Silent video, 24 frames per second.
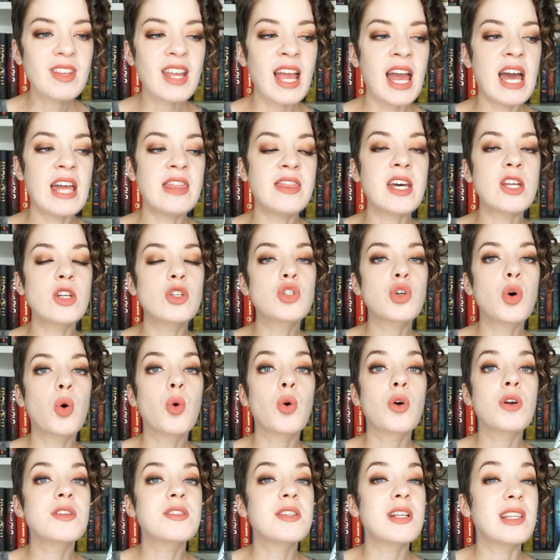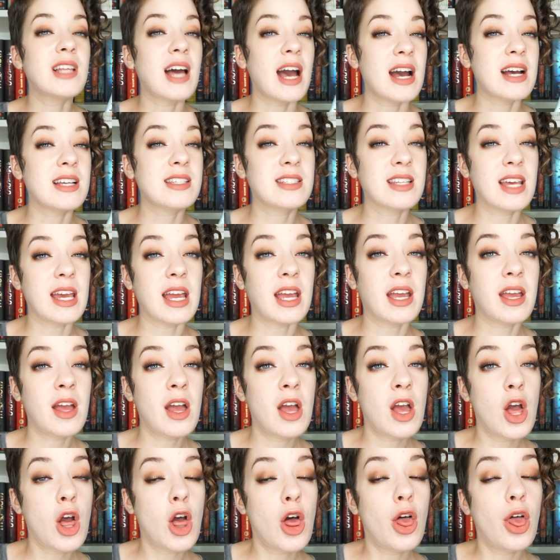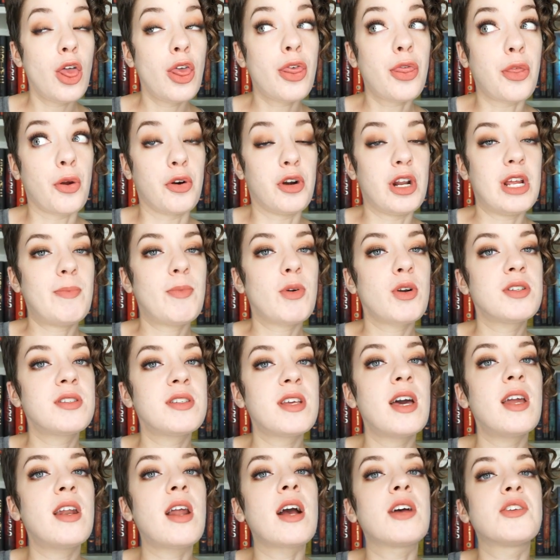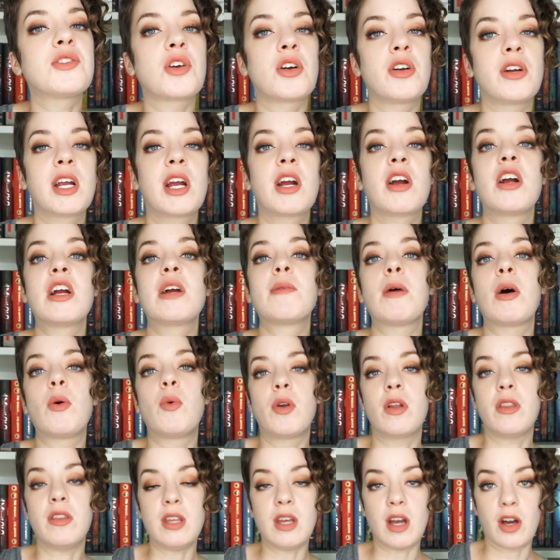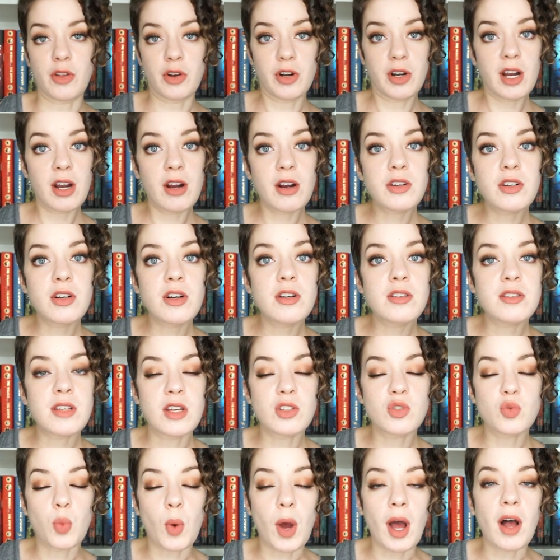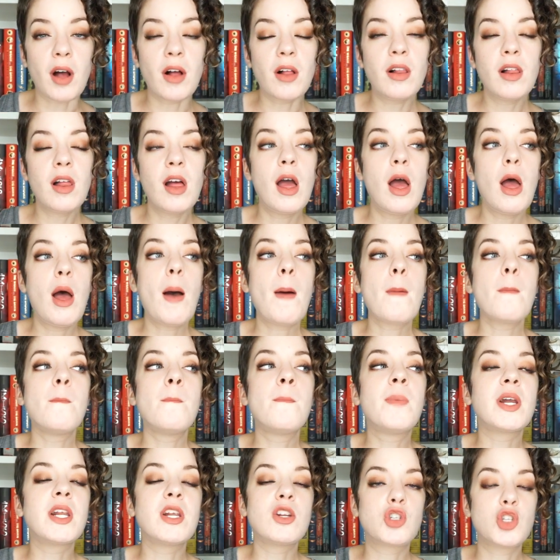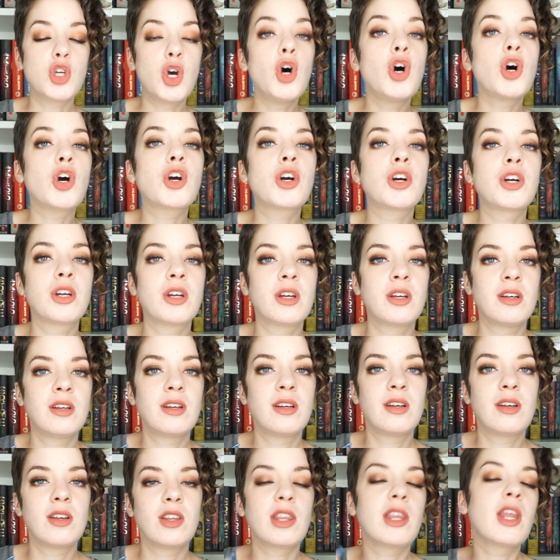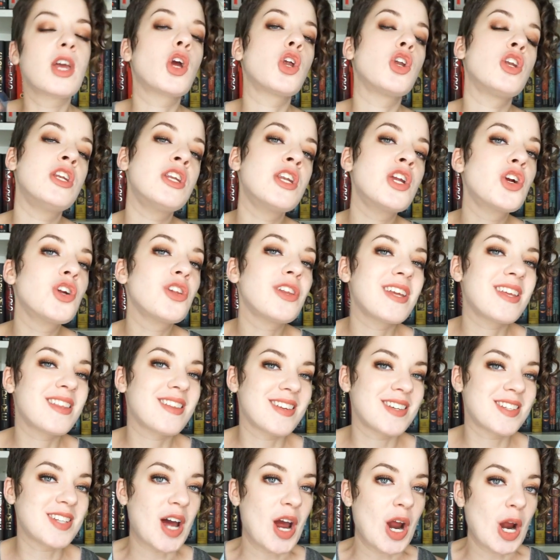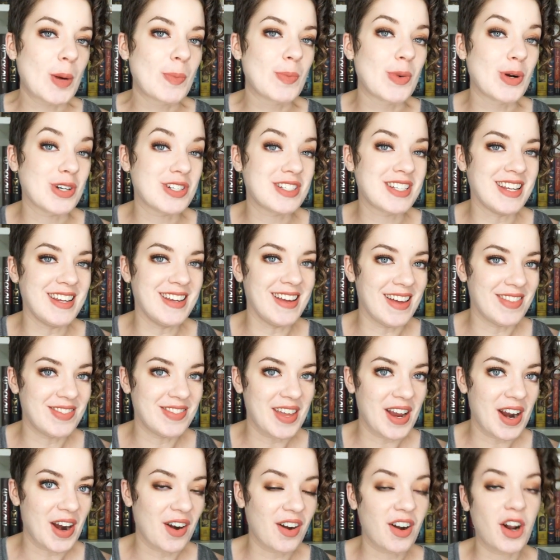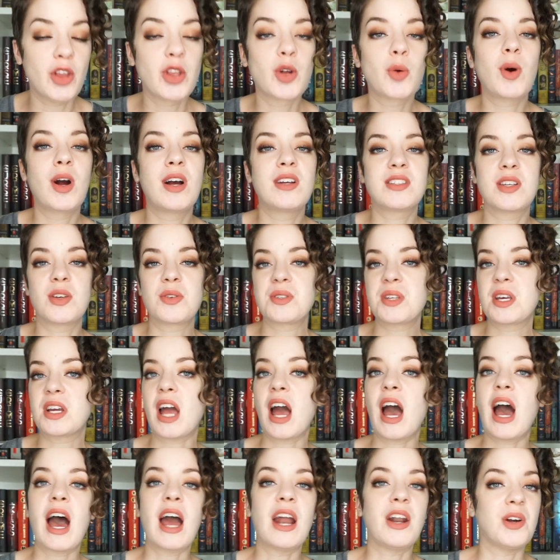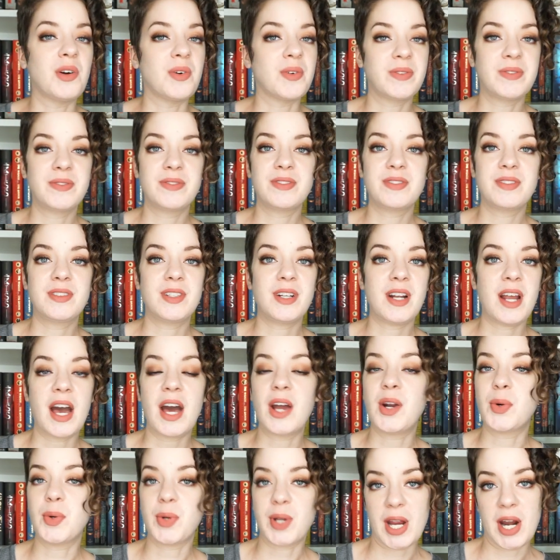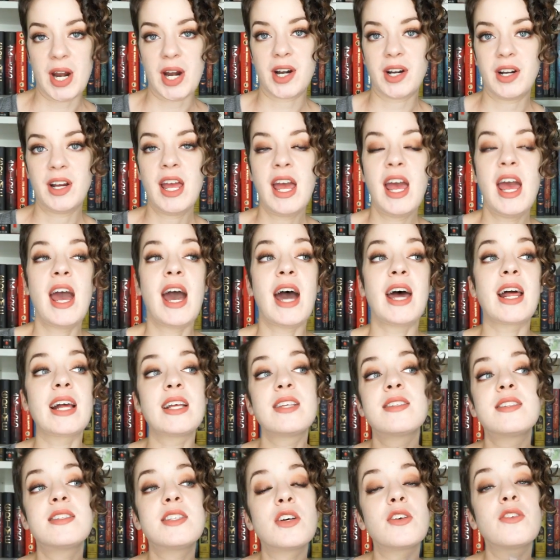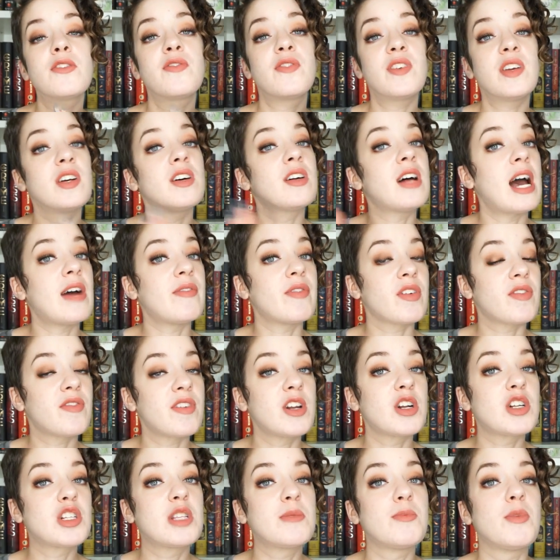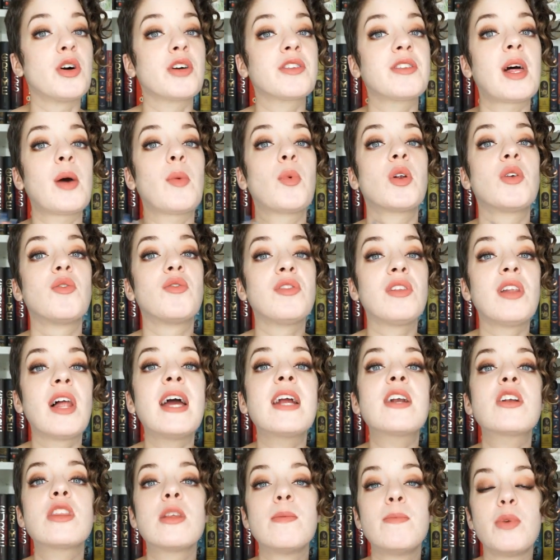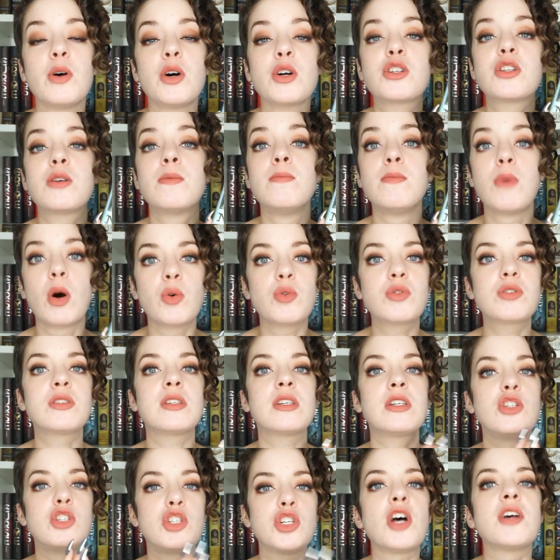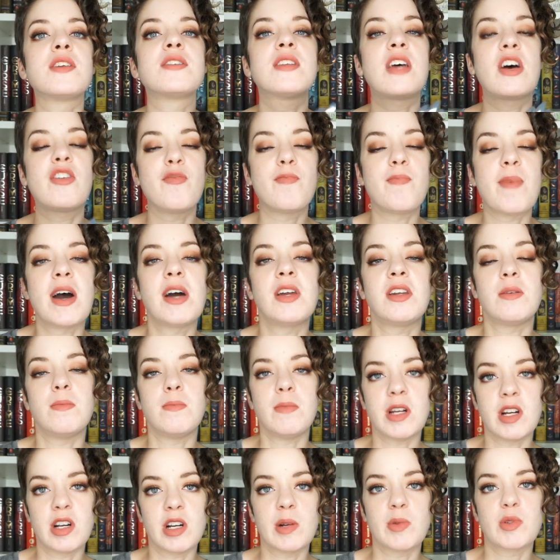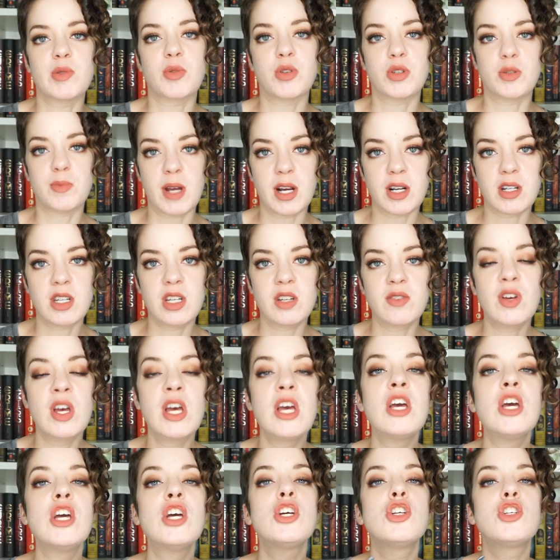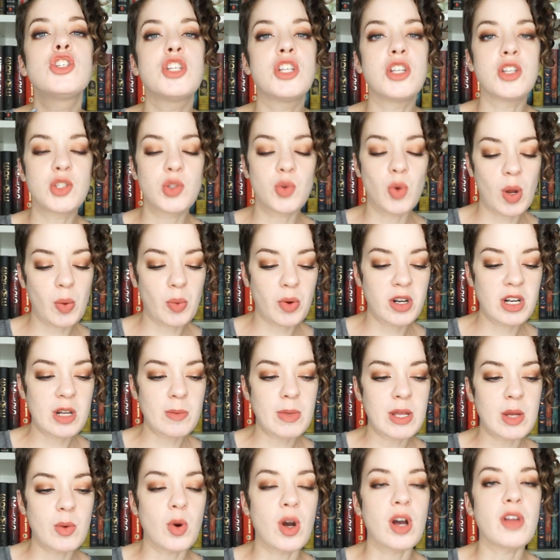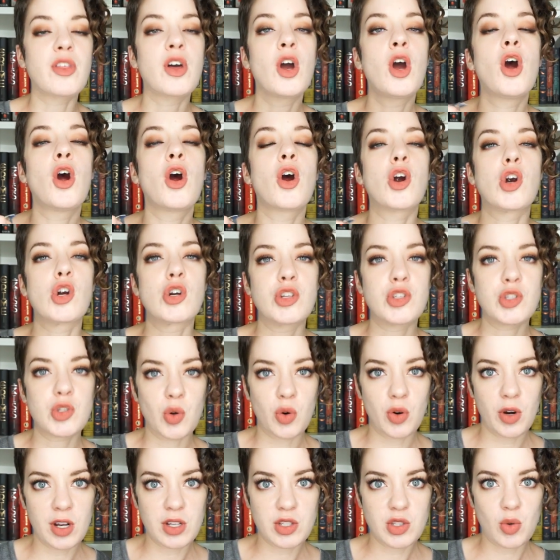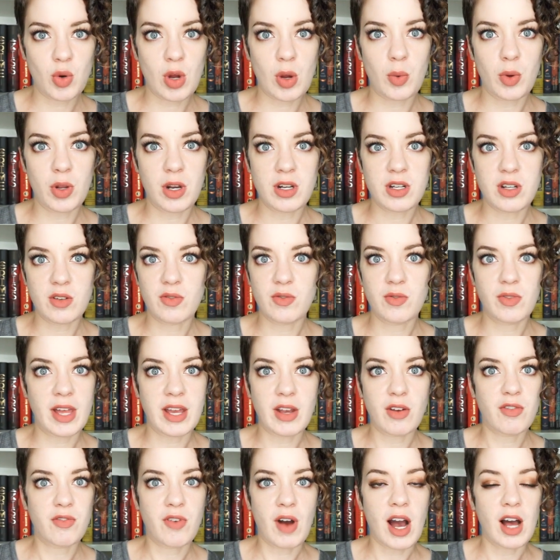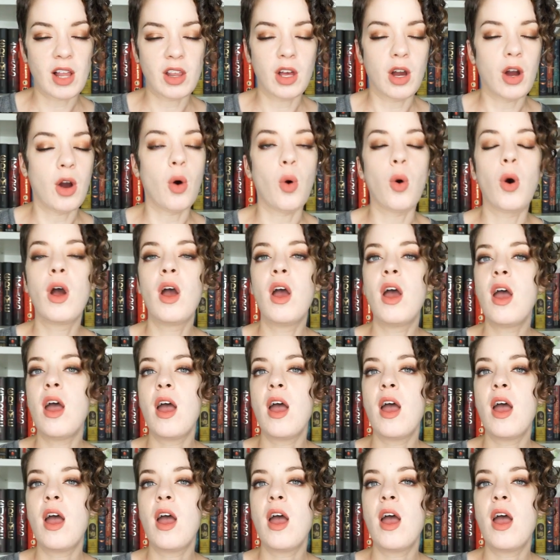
And then towards the last, like, 30%, I started caring about one of the other characters as well. But it took, like, nearly the entire book to get there. And otherwise, I was like, I don't care. And I still feel, having finished the book, that I would have liked the book to mostly just have been in Miriam's perspective. She is who I wanted to be with. Her story is who I wanted to, like, follow.